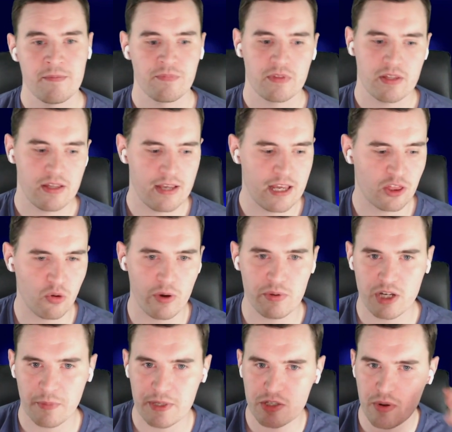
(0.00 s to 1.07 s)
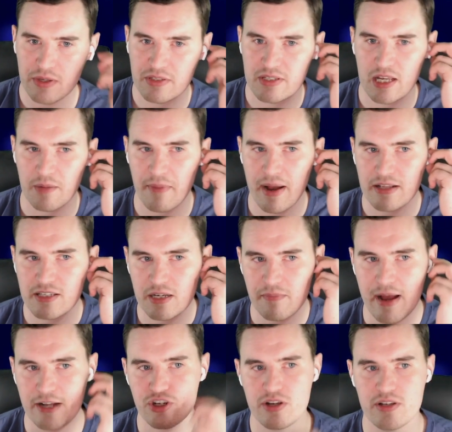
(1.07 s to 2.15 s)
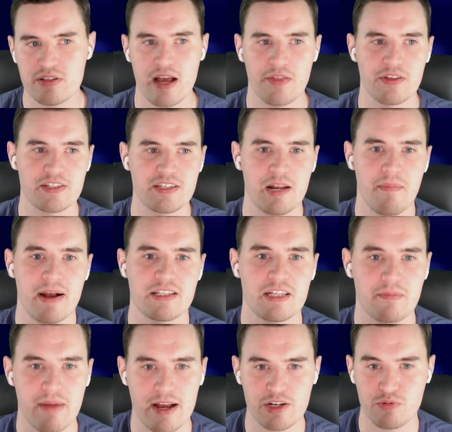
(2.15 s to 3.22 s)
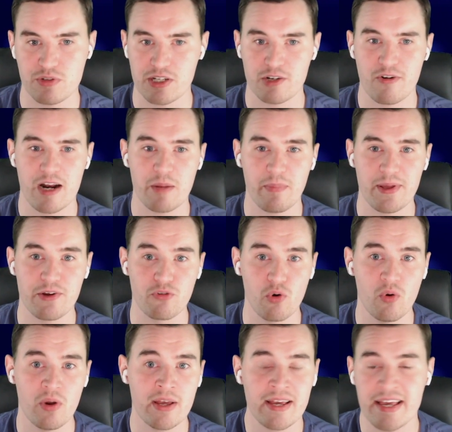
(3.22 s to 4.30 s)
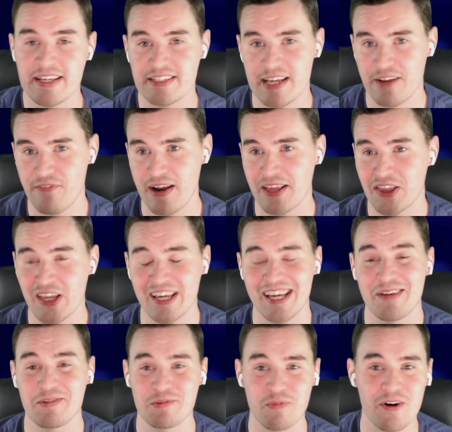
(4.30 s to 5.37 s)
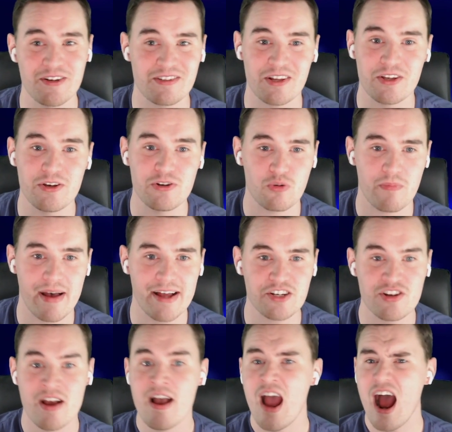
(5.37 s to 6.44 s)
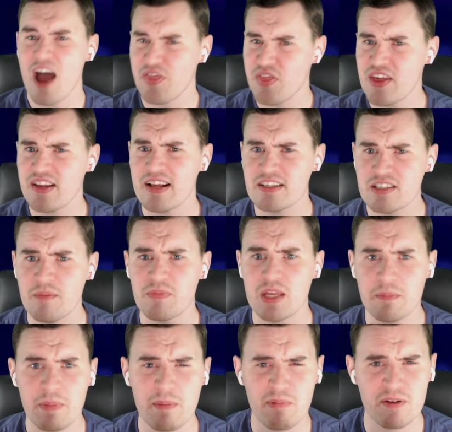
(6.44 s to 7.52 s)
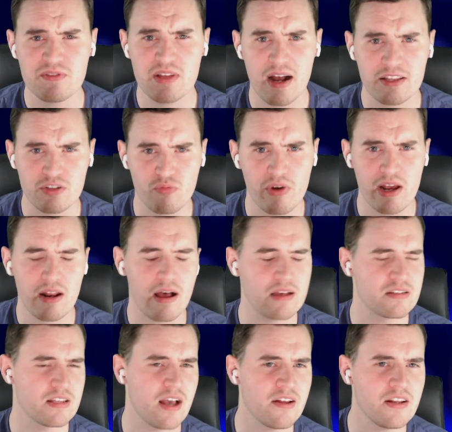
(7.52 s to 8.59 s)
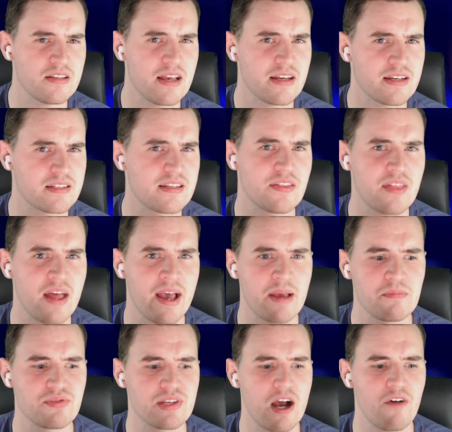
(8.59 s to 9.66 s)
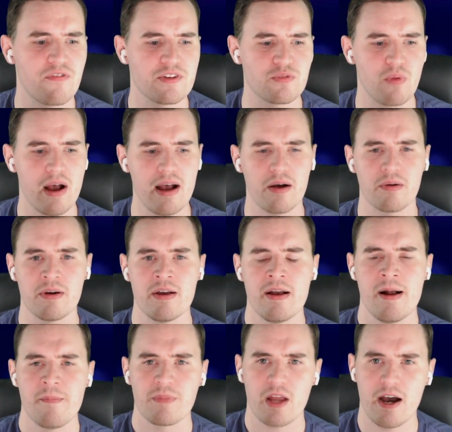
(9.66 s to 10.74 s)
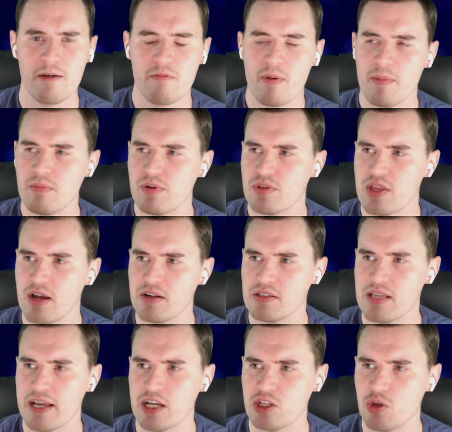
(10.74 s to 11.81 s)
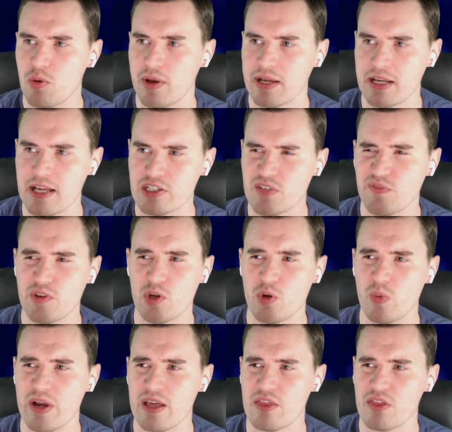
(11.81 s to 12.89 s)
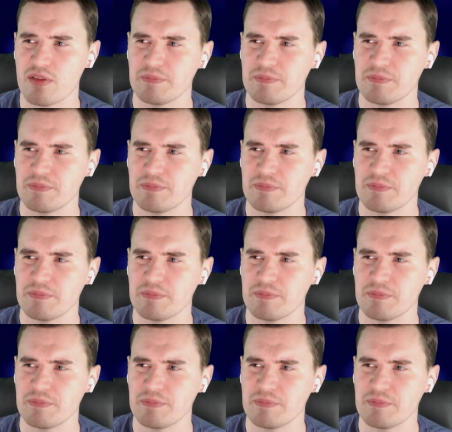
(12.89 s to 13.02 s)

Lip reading: he thought he was going to be doing cinematic matches, and the cinematic match was incredibly grueling. He said, if anything, it was worse than a usual match. I think that's something people have started to realize. The Undertaker said that himself as well. I remember The Undertaker doing an interview with